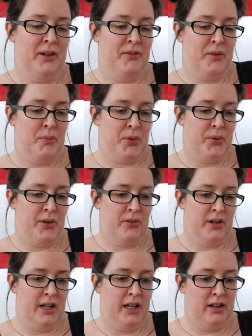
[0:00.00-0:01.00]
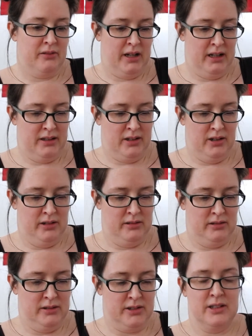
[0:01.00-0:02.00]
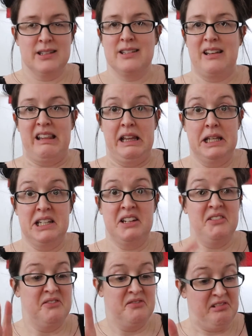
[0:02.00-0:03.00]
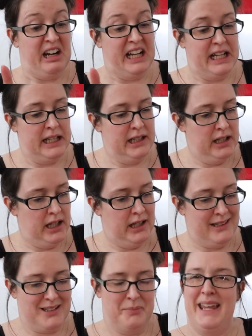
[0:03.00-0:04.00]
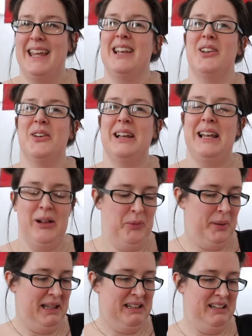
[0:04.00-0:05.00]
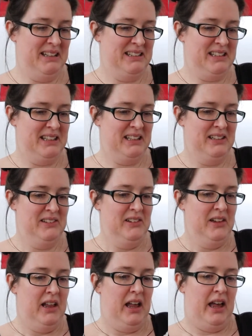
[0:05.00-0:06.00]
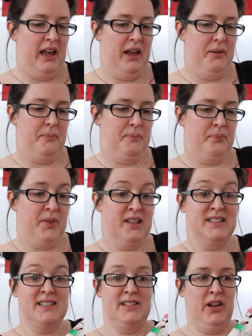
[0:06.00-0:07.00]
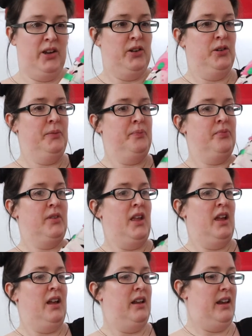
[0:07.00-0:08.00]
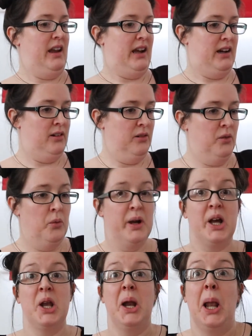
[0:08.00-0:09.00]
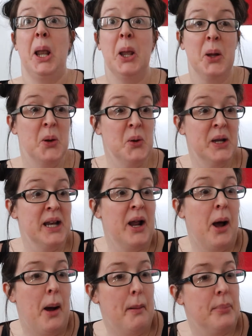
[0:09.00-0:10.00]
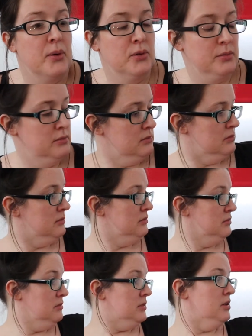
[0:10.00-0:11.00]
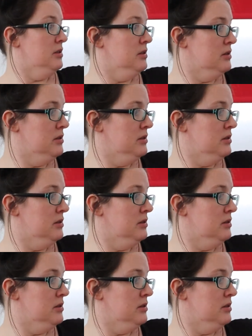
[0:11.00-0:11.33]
embroidery around the holes just so that they didn't fray and to make it look a little bit nicer. So now we're gonna load it up. Ooh, oh God.